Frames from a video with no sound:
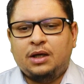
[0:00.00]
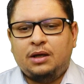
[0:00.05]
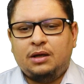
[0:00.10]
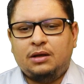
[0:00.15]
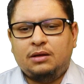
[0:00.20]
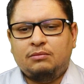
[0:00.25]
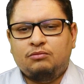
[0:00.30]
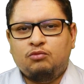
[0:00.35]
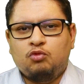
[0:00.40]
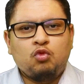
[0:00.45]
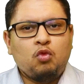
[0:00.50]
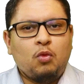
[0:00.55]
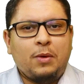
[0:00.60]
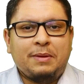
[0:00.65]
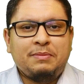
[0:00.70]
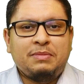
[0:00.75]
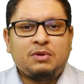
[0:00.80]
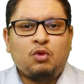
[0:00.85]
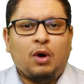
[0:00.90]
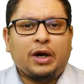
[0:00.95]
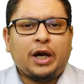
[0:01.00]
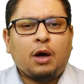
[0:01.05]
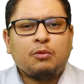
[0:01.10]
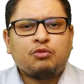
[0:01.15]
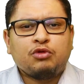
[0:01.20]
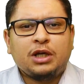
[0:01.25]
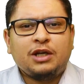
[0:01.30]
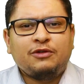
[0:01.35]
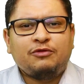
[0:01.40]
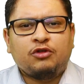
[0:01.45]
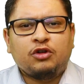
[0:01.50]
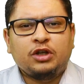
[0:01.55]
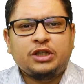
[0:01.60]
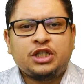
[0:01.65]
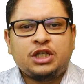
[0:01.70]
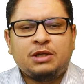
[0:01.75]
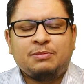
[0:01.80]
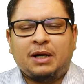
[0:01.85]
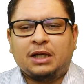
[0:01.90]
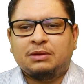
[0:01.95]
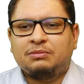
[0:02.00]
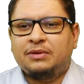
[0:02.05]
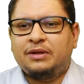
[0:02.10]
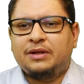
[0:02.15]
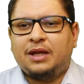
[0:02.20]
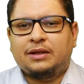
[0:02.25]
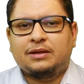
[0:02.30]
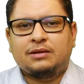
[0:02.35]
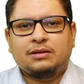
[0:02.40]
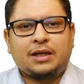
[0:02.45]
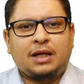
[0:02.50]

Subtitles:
Maybe one employee for each department that